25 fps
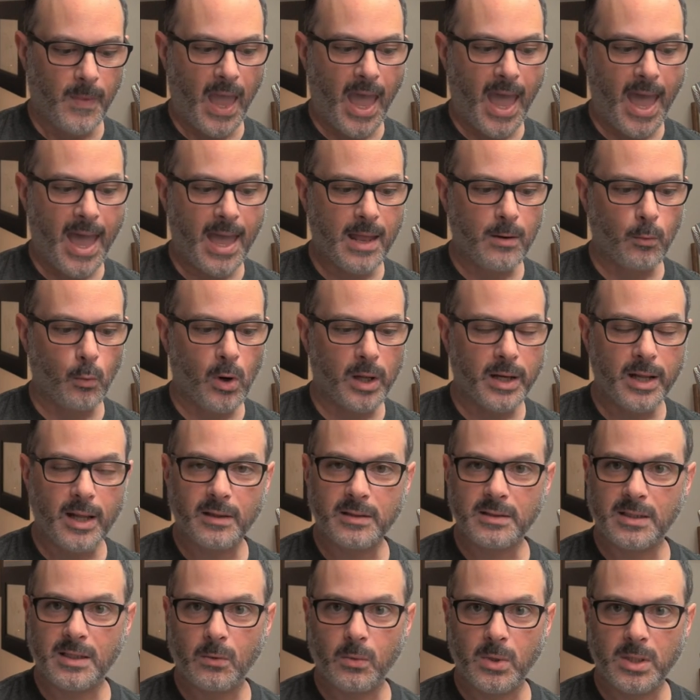And what
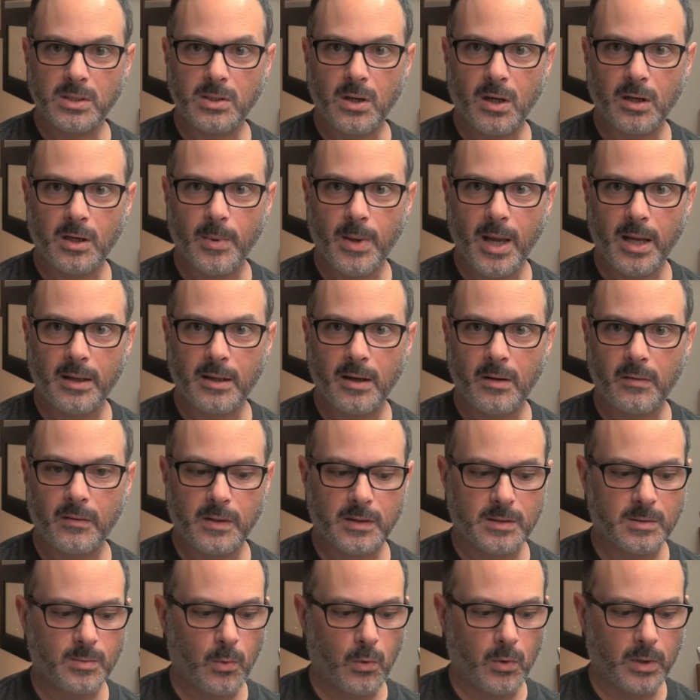else did we talk about here
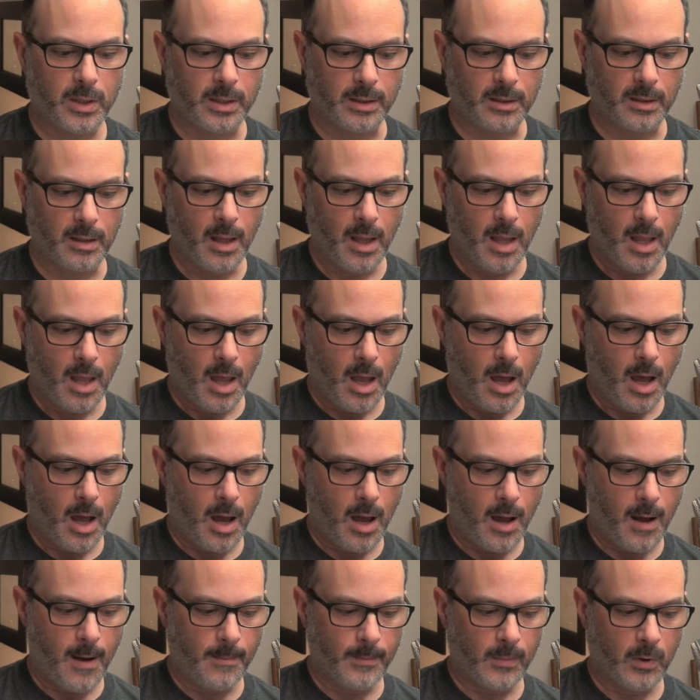this morning?
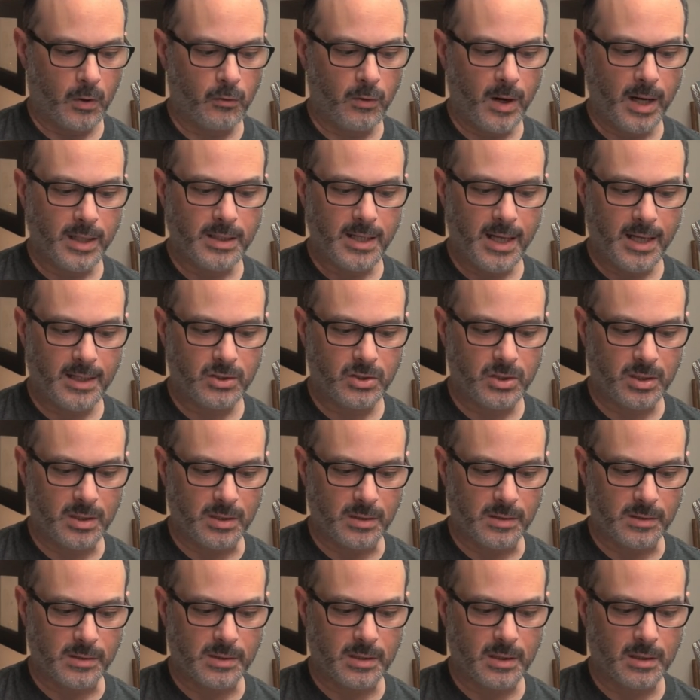um,
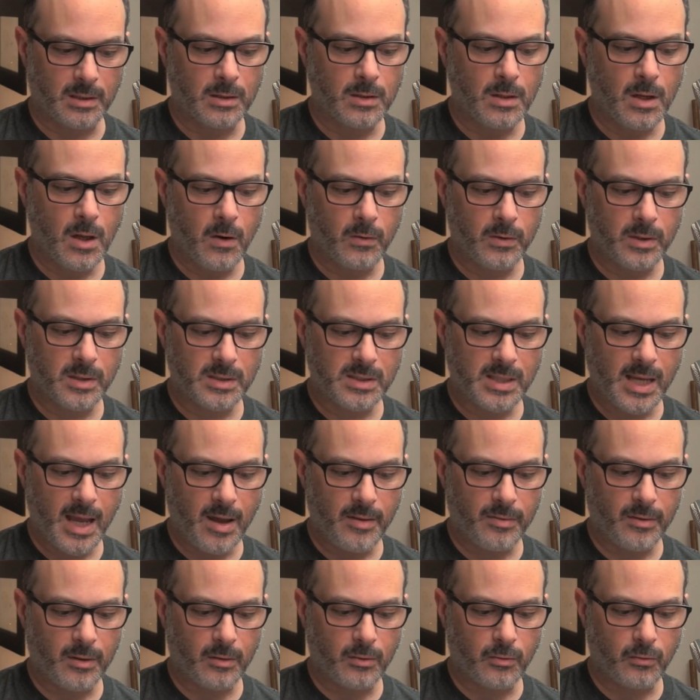gradations. Notice how the